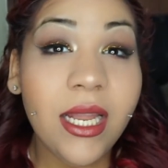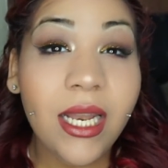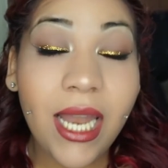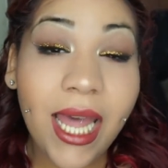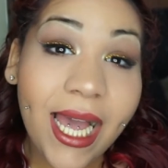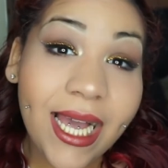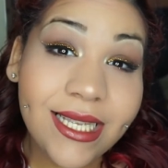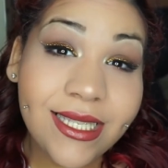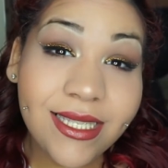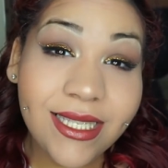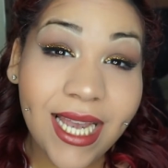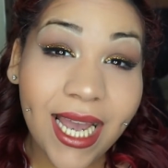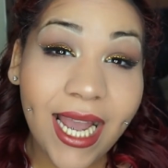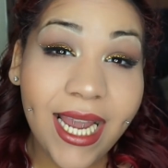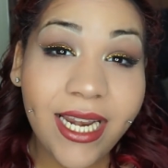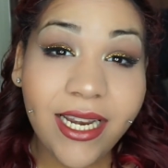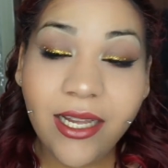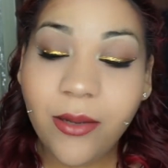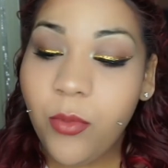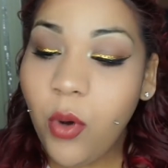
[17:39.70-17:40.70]
last
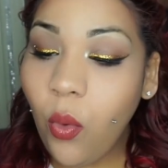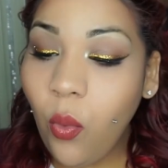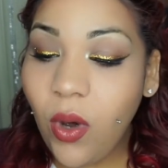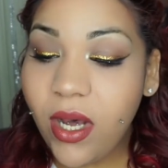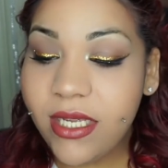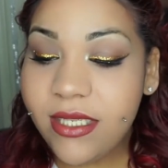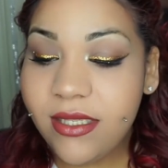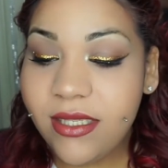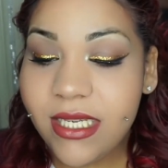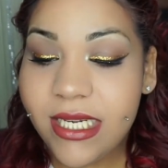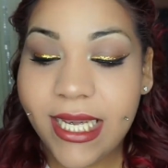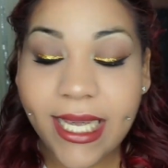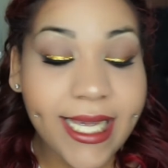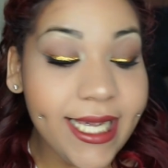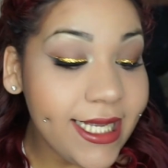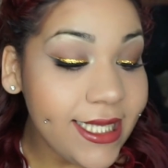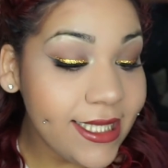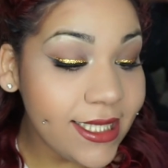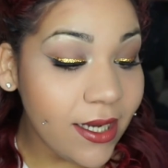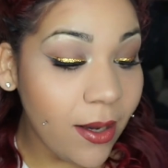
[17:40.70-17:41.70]
item was the
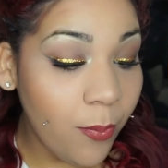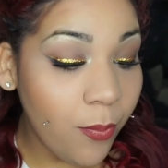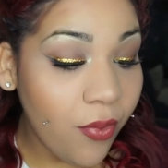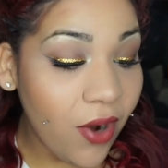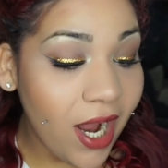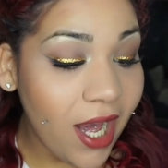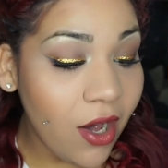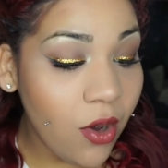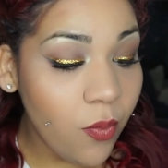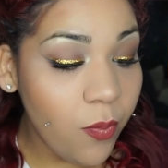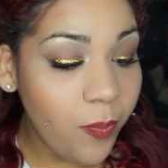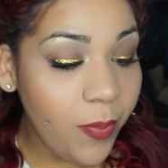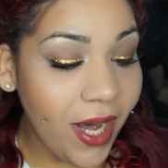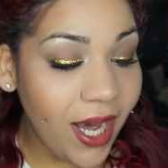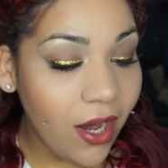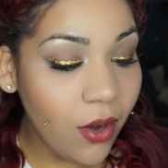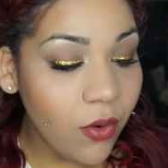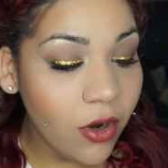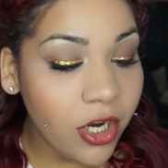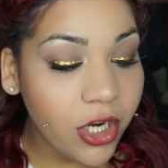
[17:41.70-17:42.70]
It's Brow
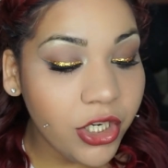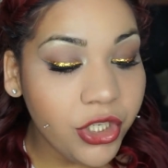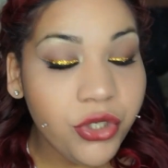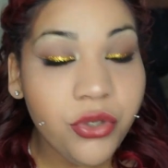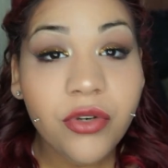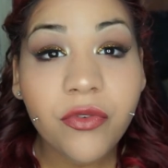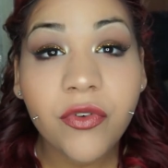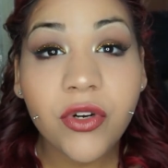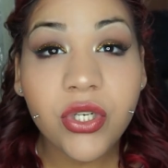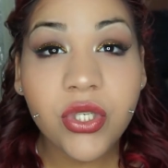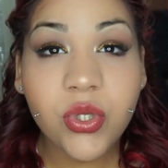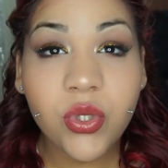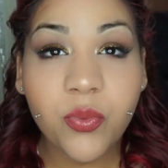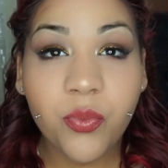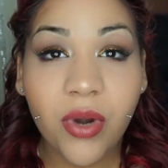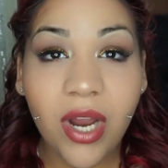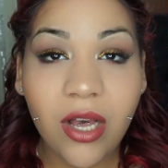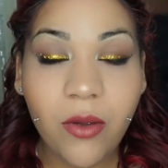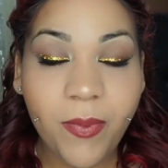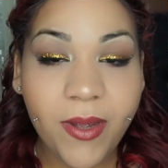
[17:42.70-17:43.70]
Power Universal
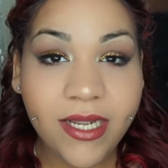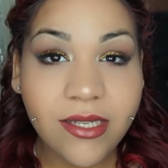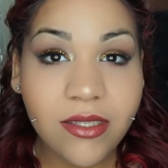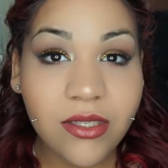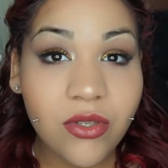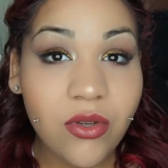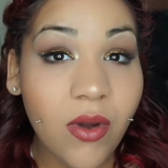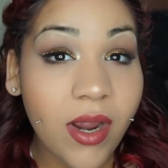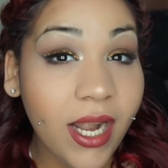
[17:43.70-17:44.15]
Brow Pencil,